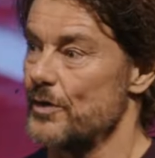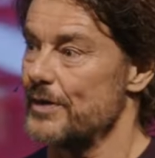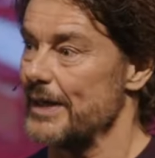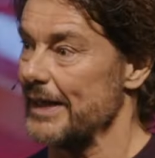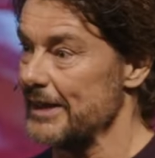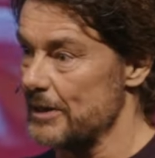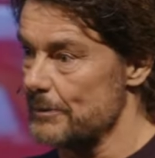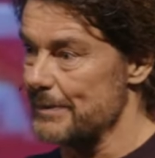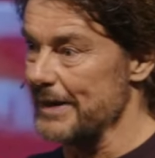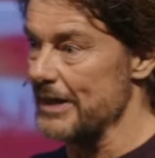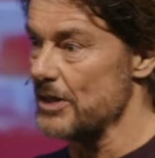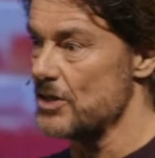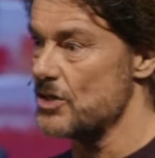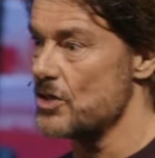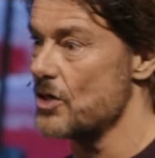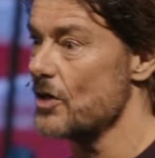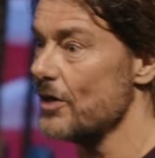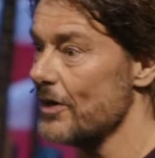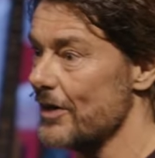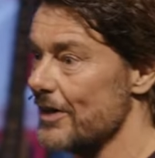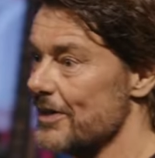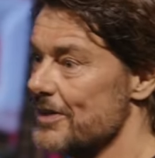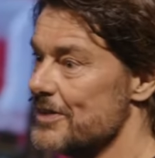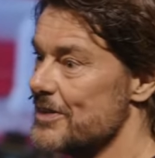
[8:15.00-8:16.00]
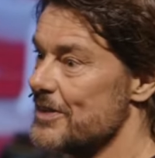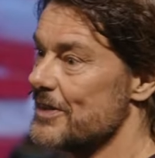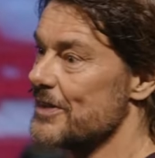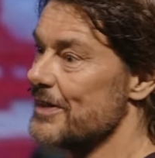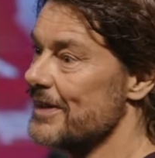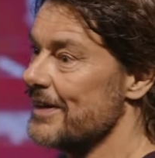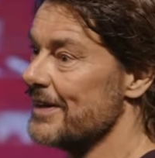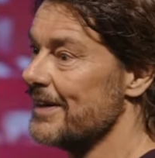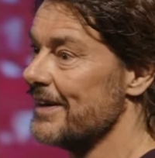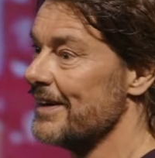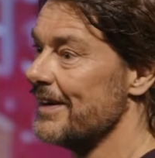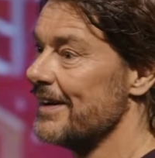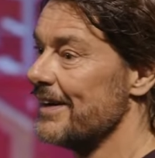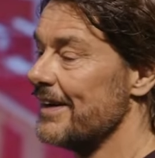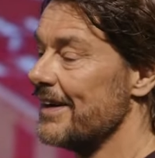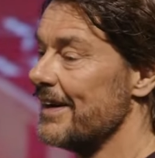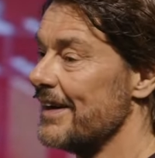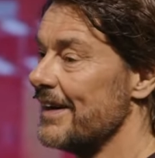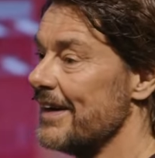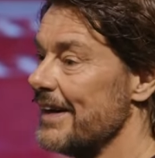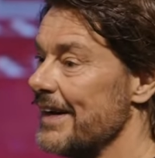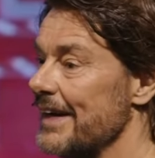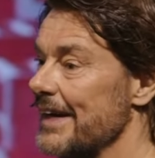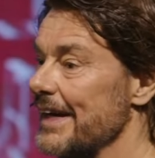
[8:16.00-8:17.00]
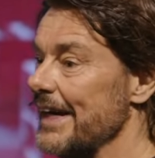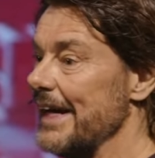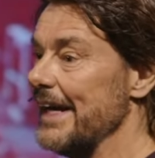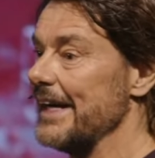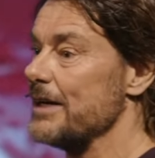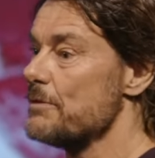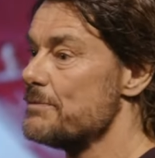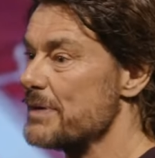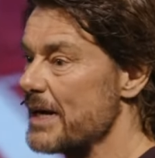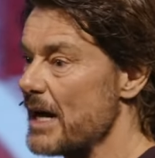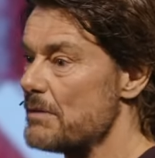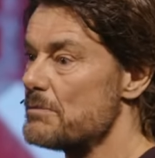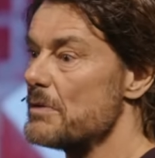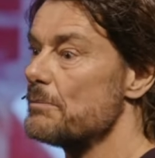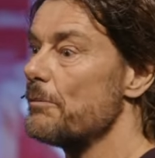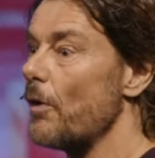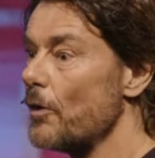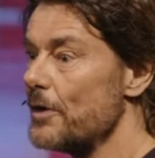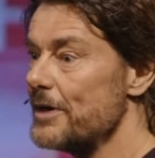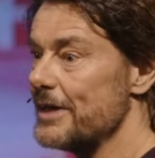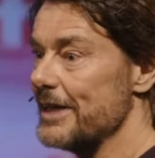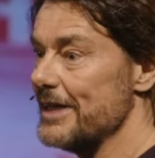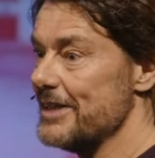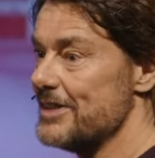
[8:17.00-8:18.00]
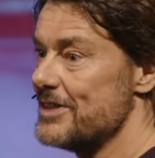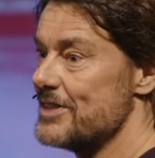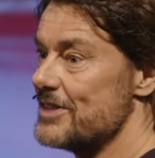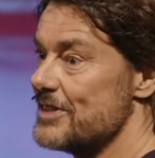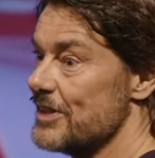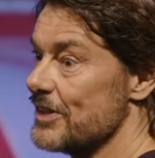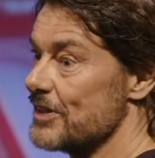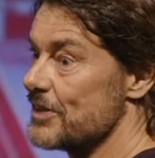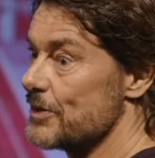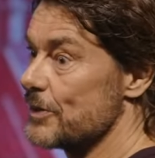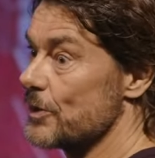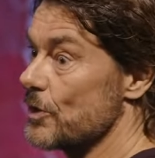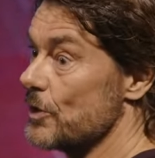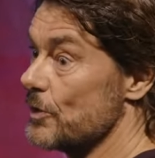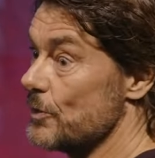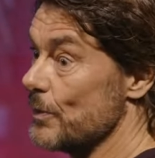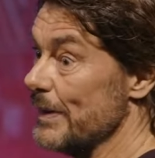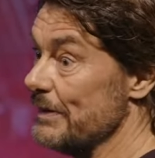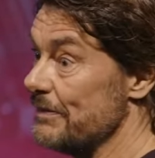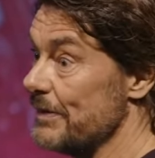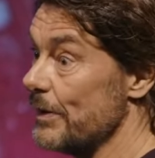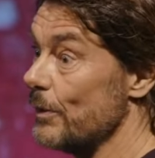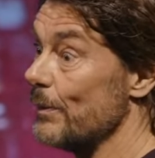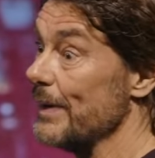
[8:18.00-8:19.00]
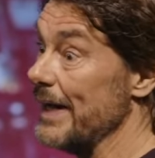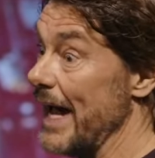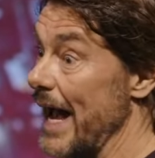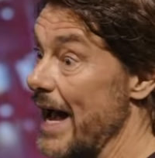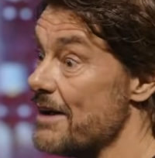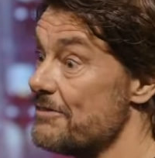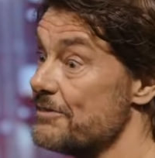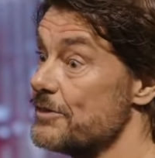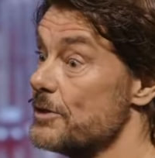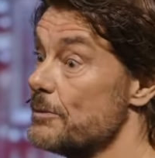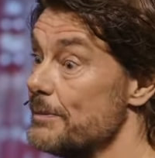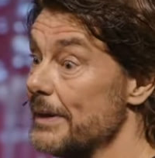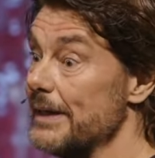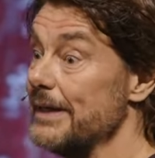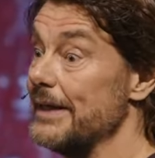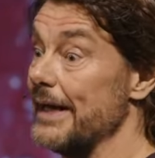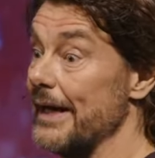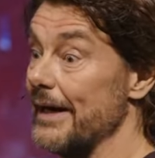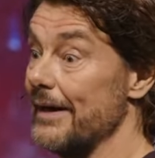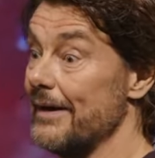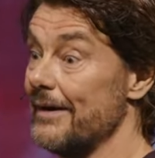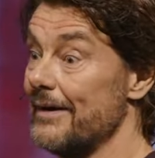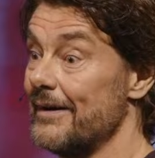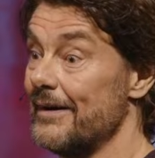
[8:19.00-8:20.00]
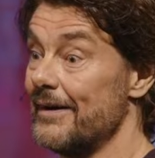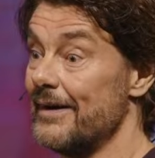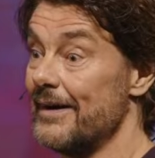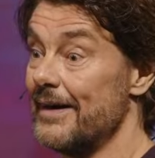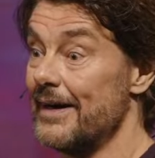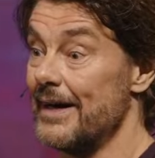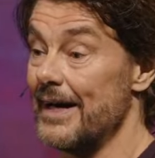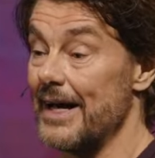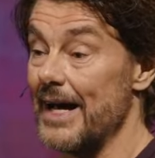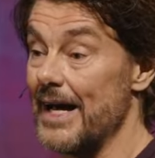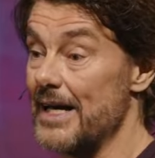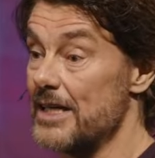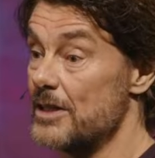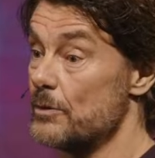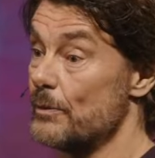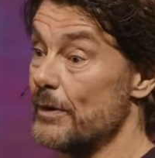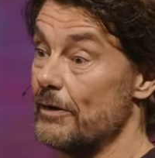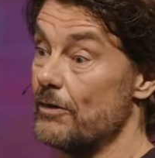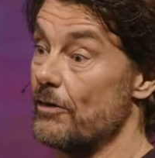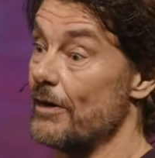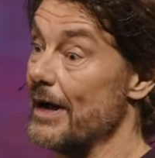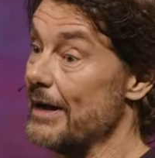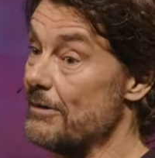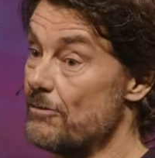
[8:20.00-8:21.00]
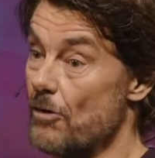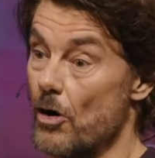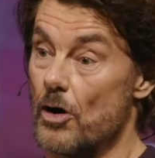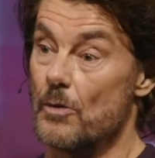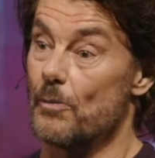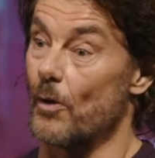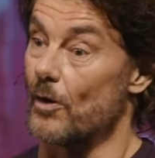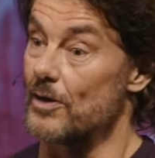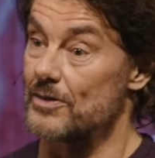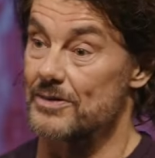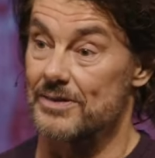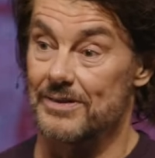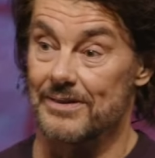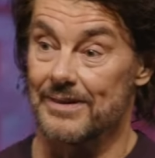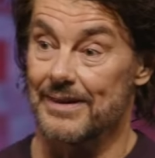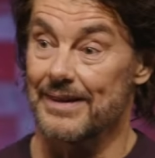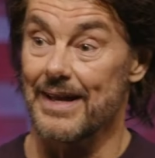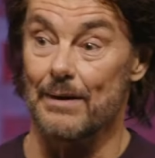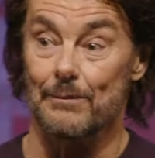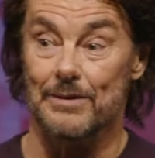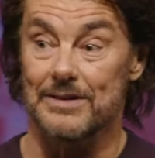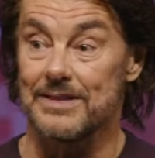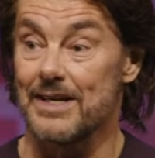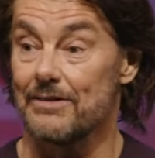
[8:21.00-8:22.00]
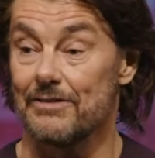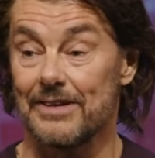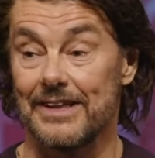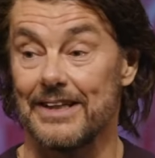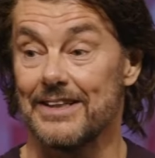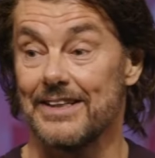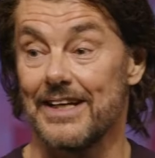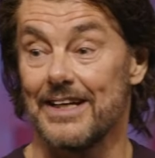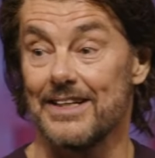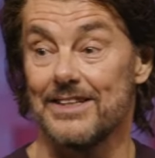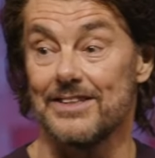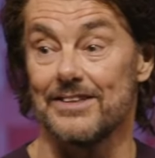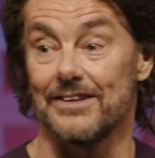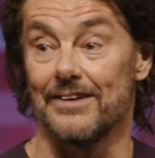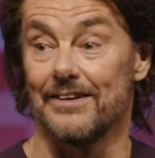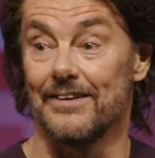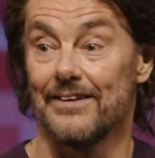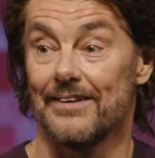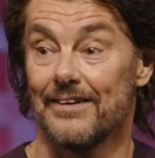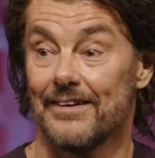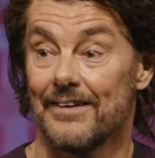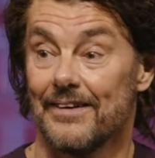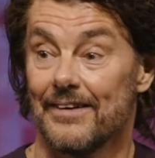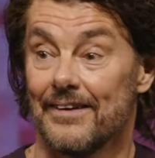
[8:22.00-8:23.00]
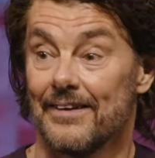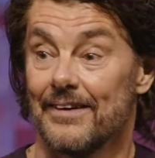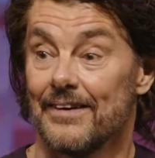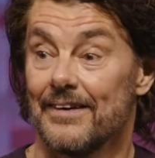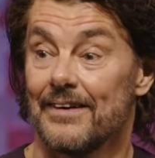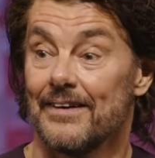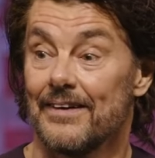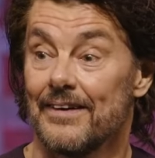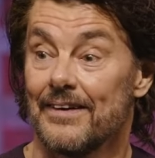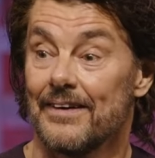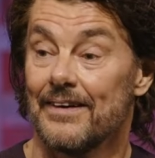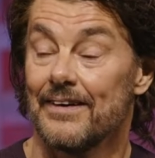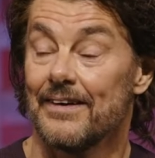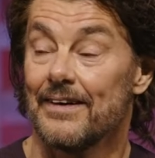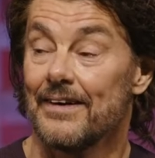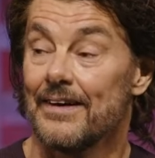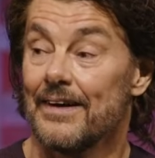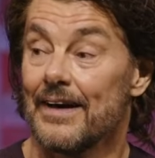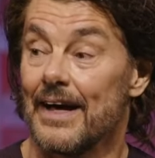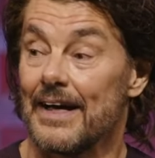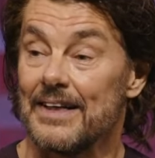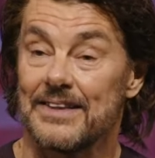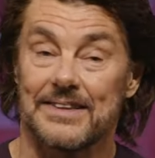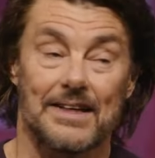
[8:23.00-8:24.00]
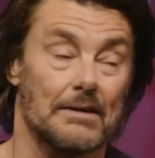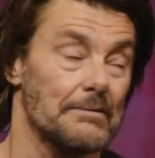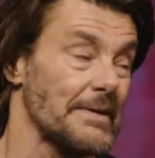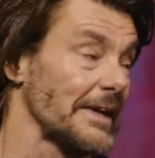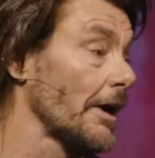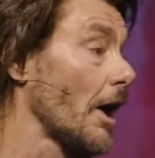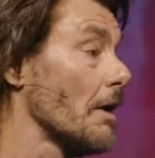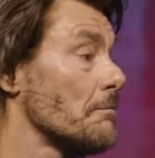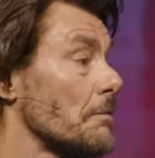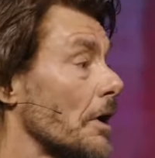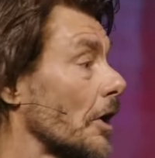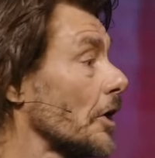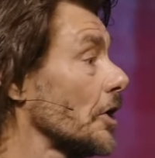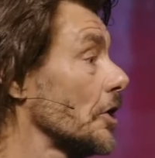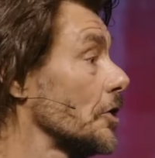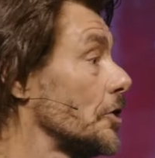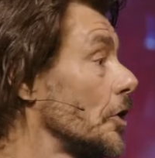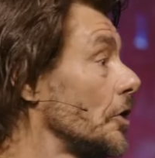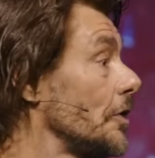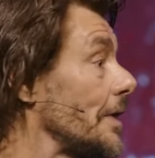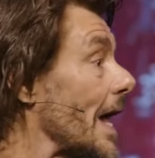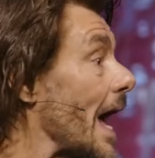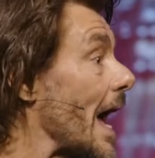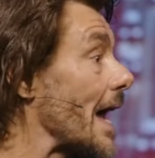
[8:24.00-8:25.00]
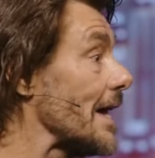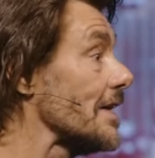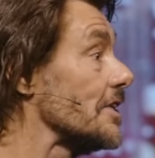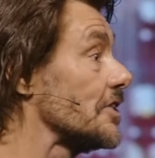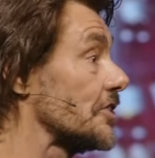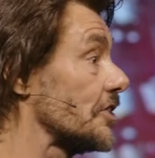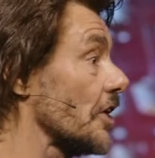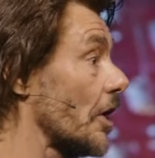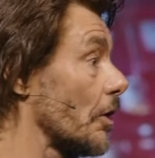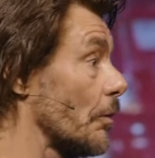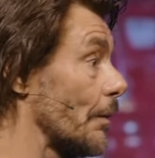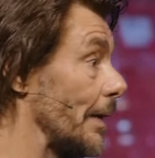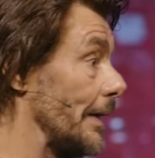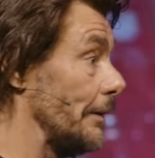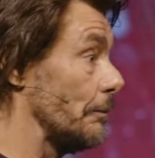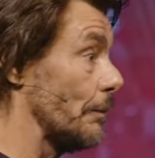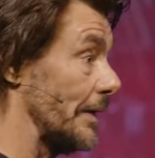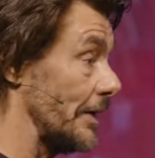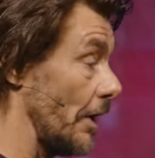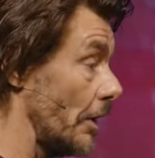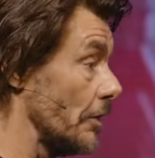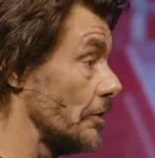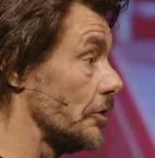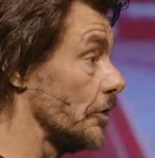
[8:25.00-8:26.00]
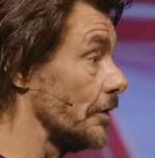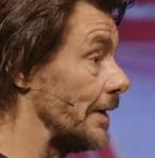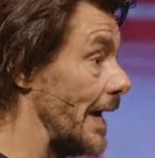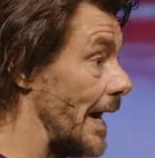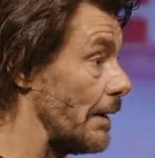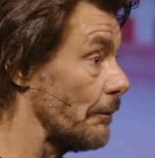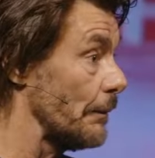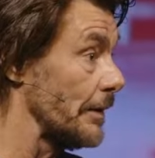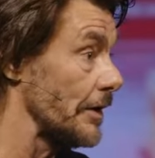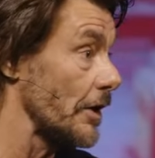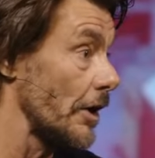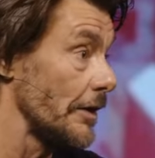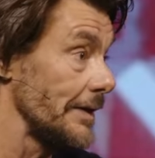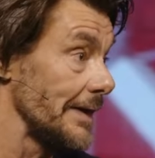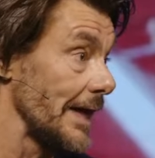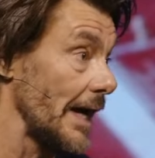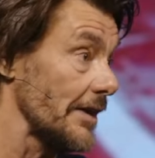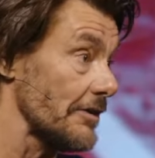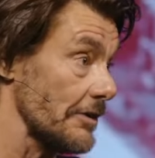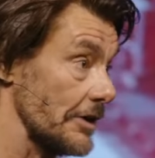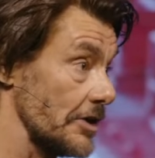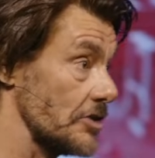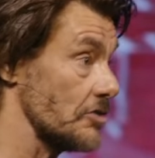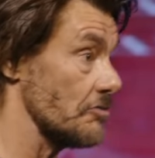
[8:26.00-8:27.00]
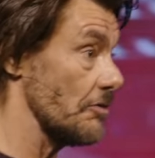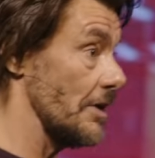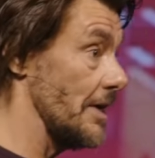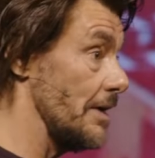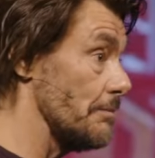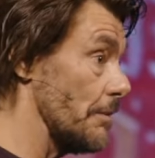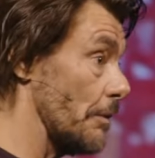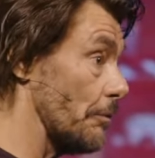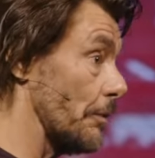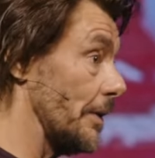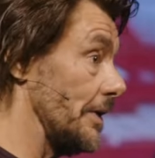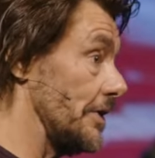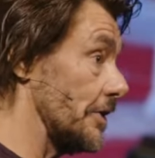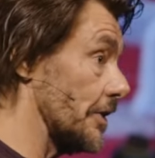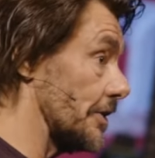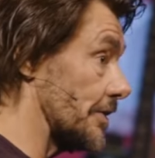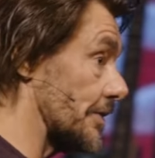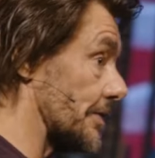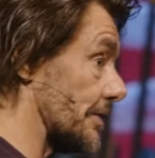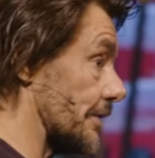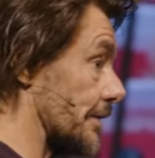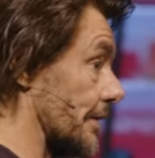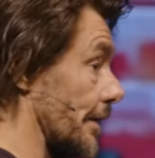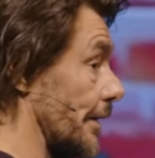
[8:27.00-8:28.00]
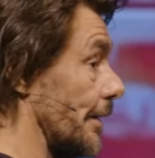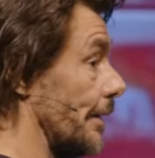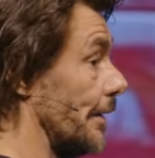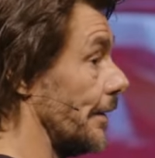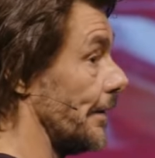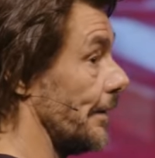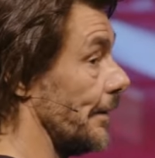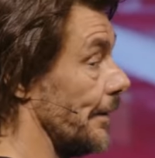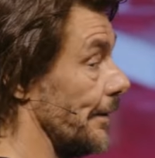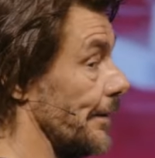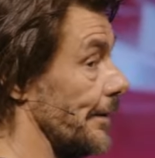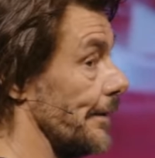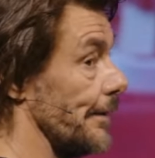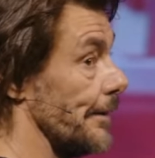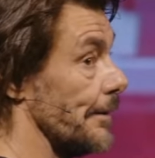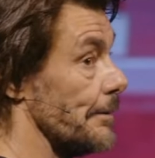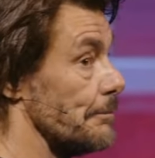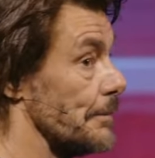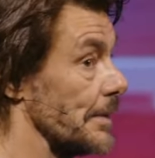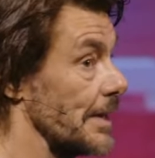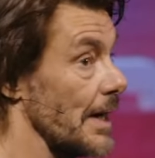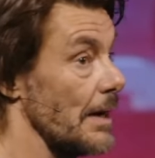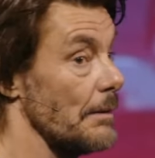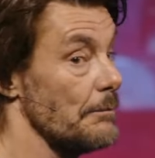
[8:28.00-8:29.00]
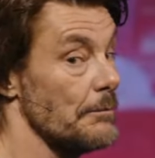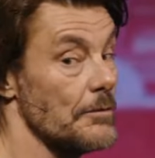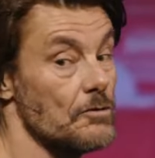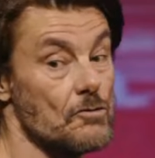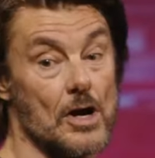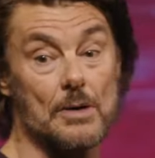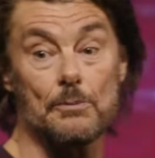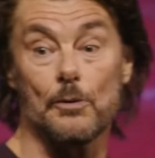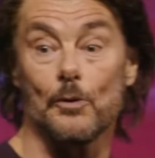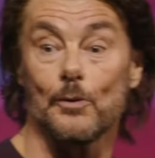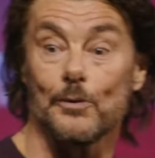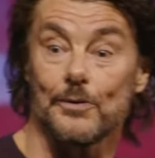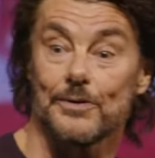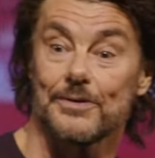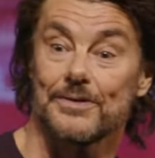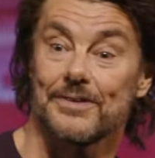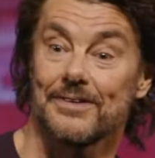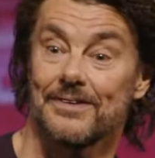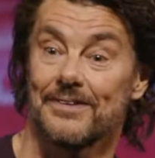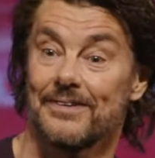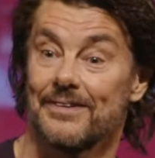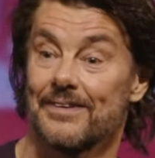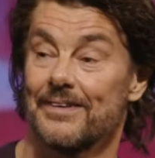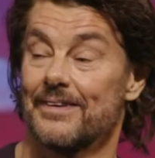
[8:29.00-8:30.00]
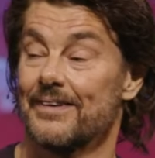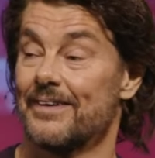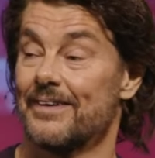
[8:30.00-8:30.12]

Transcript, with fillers: good thing to be in church, it can become a bondage just because we feel we have to be there. And so we create robots, and that was never the intention. And something, I'm not going to do that, and so we, we don't do that, and we go to the other extreme, and we just become rebels,